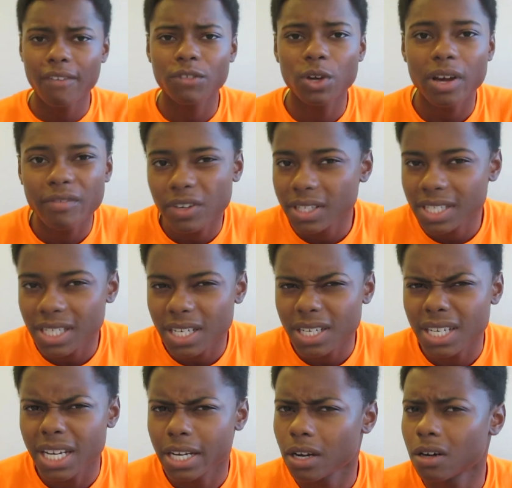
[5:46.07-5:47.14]
Have you ever
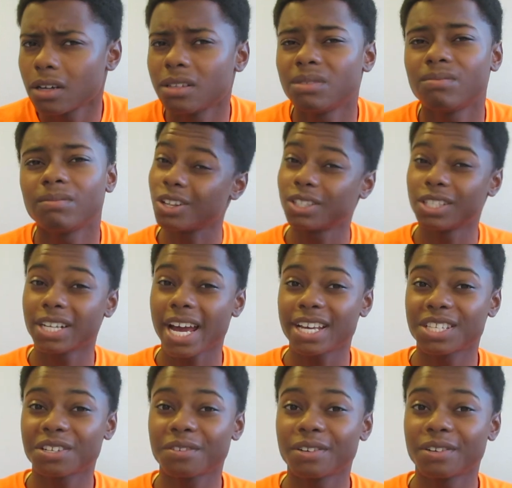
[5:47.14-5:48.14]
seen neon colored ice